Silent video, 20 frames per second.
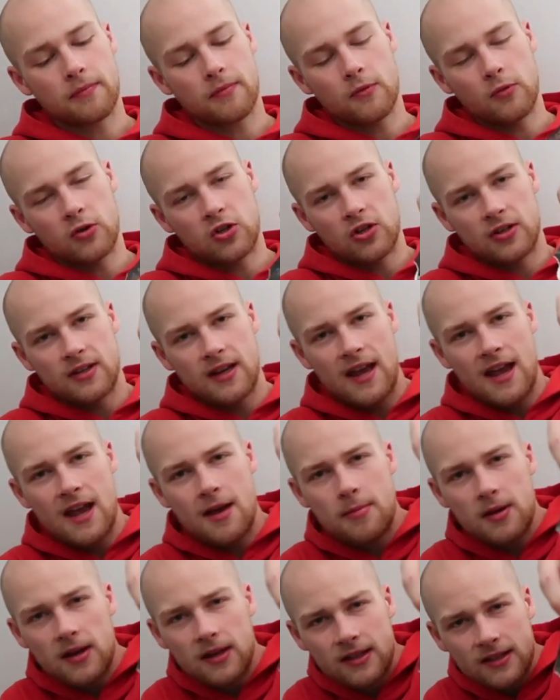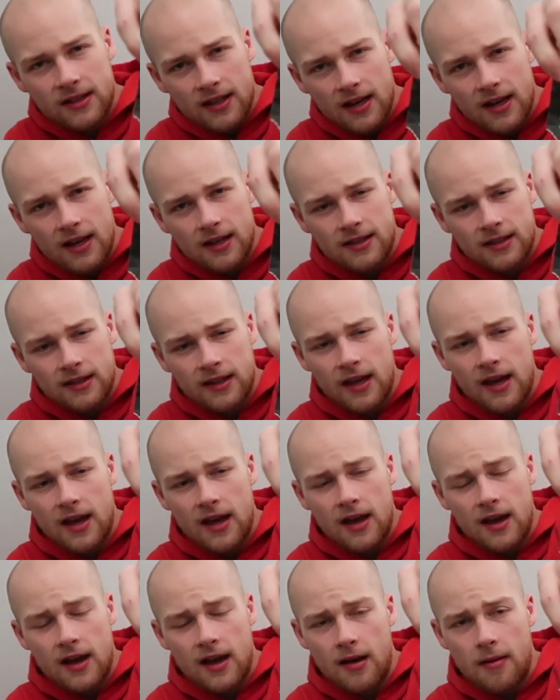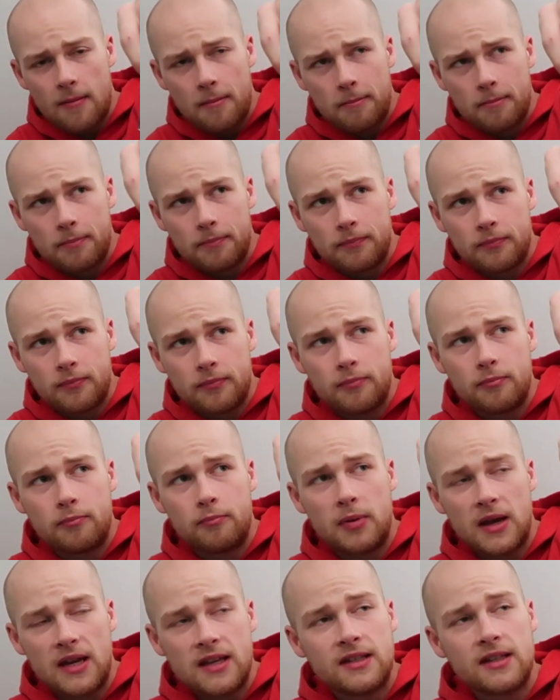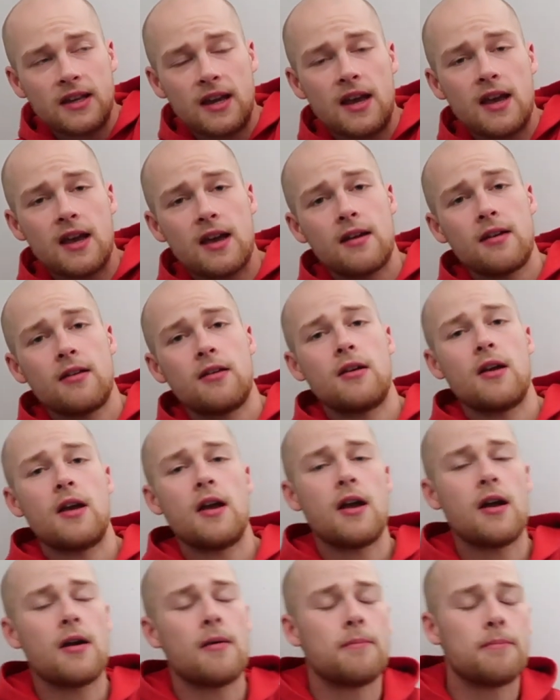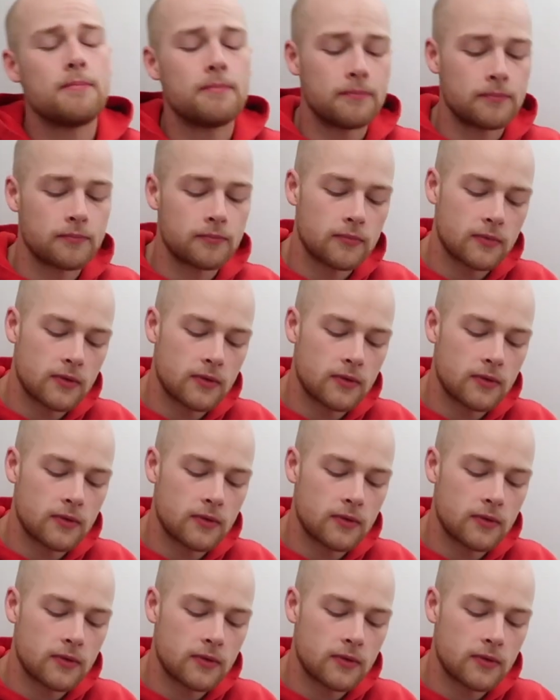Which is ABC. It's the BCAA